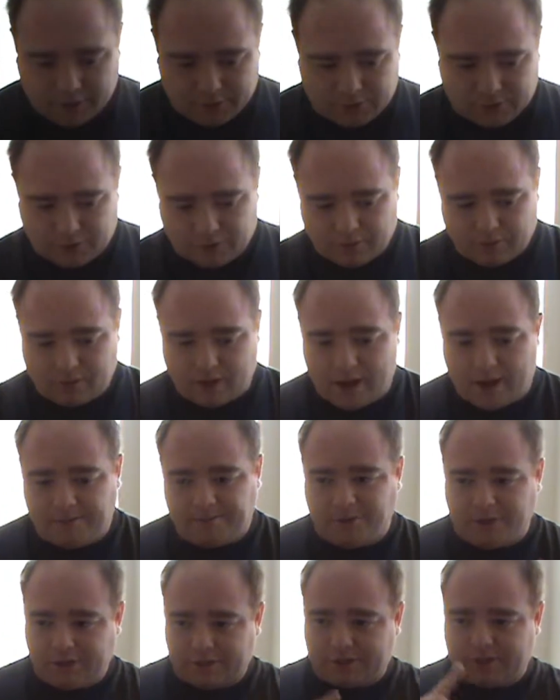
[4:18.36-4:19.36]
And certain
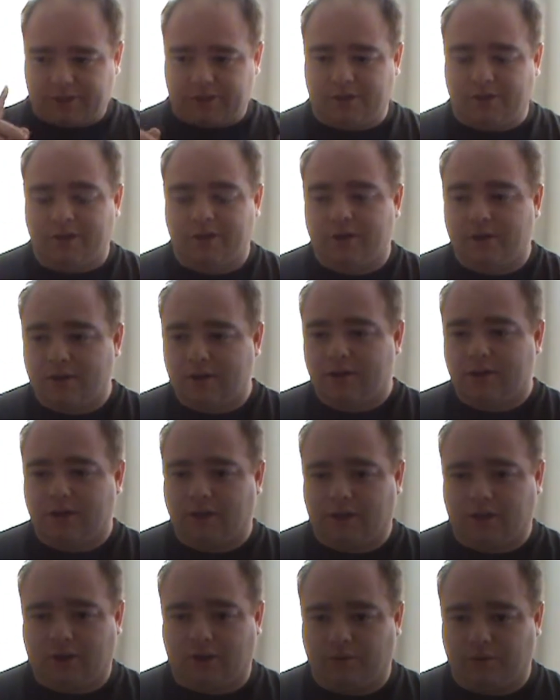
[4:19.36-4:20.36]
objects
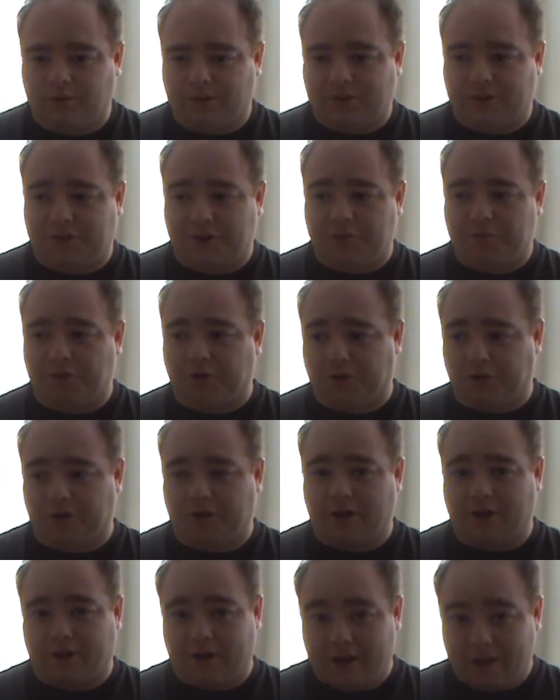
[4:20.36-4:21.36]
that don't seem to look
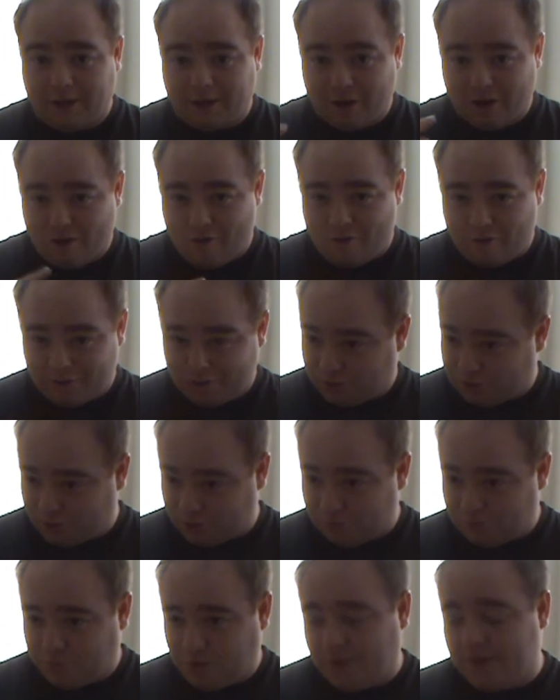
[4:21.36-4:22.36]
like they go in
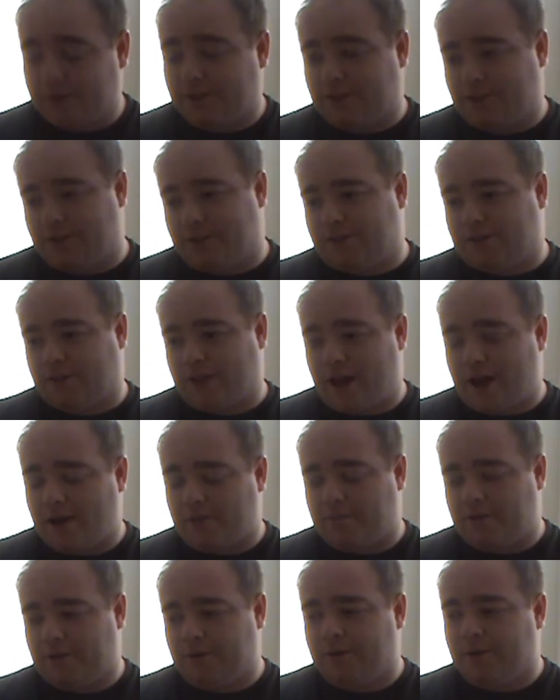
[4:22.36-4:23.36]
certain places
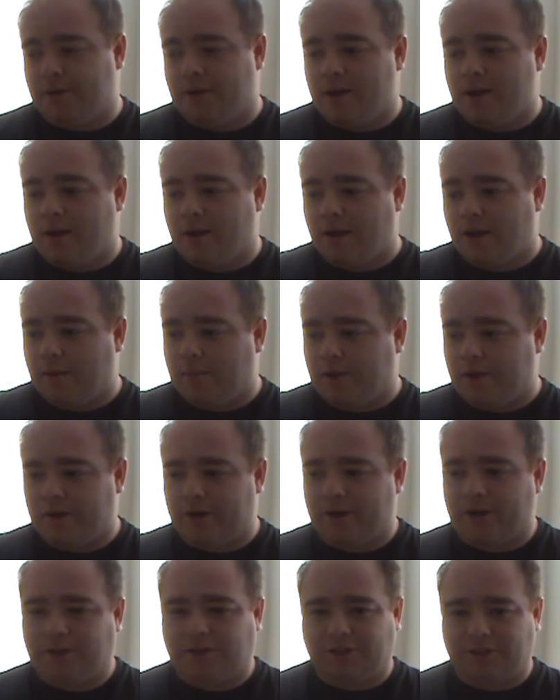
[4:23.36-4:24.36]
happen. But
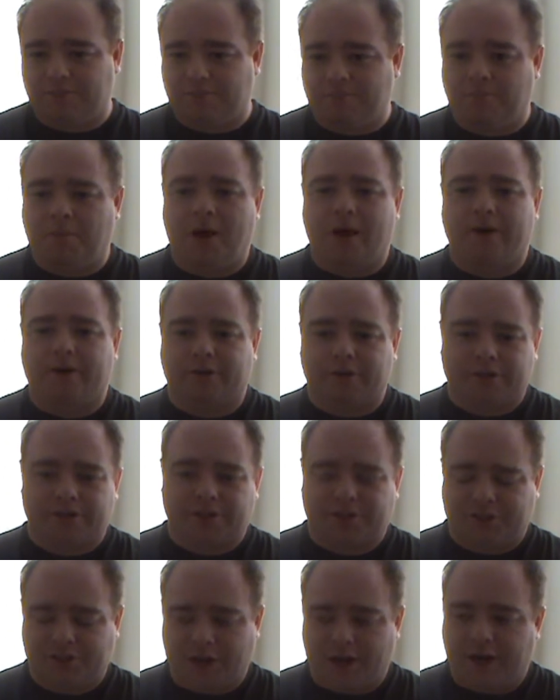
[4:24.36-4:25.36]
it's minor
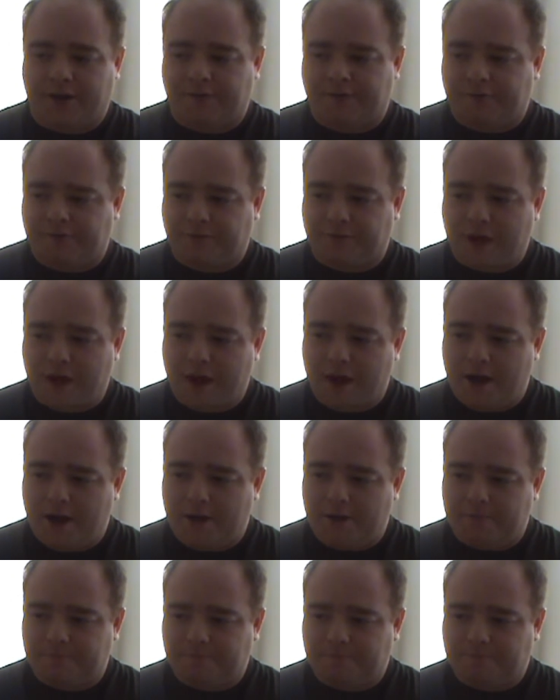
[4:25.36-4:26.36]
stuff.
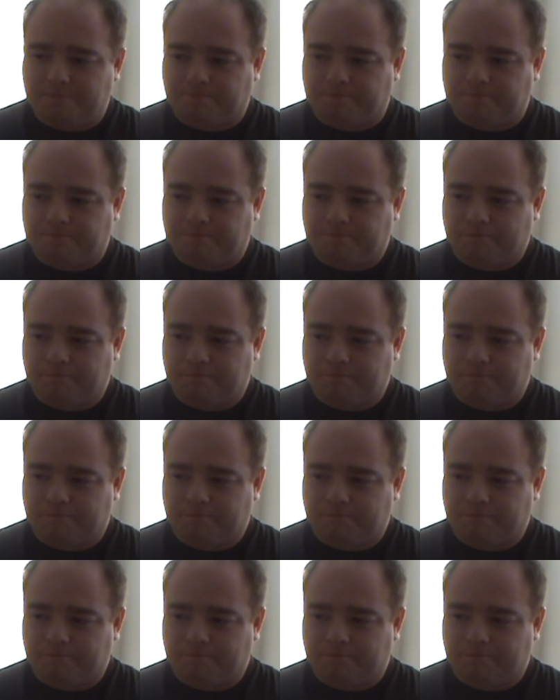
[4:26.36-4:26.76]
I'll